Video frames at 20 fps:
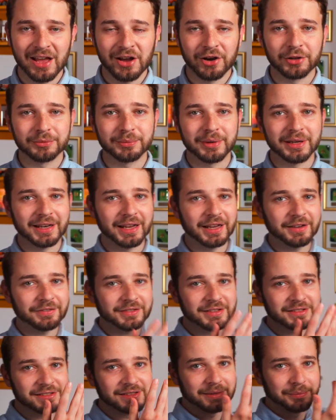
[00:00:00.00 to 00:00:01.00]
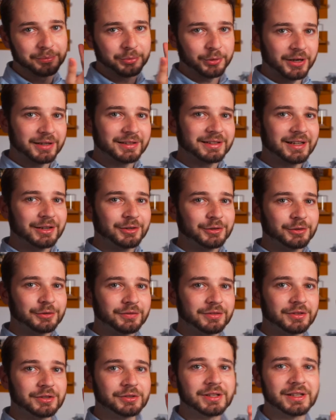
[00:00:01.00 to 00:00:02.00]
On my left is a breakdown
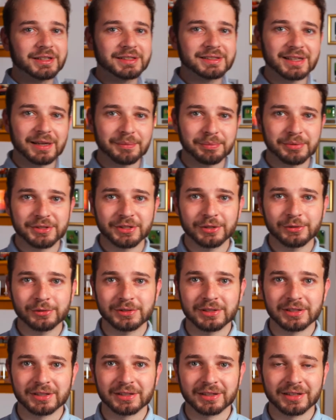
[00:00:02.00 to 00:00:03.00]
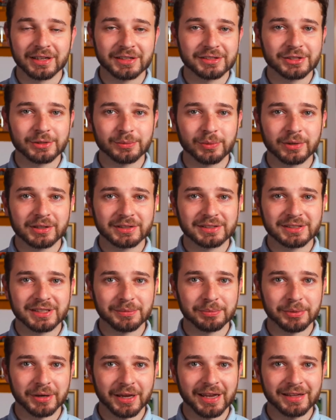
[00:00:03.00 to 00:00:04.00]
of today's episode in case you want to
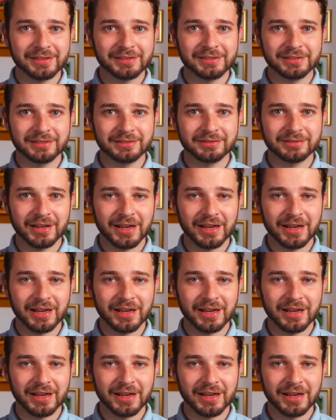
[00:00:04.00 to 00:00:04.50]
skip ahead,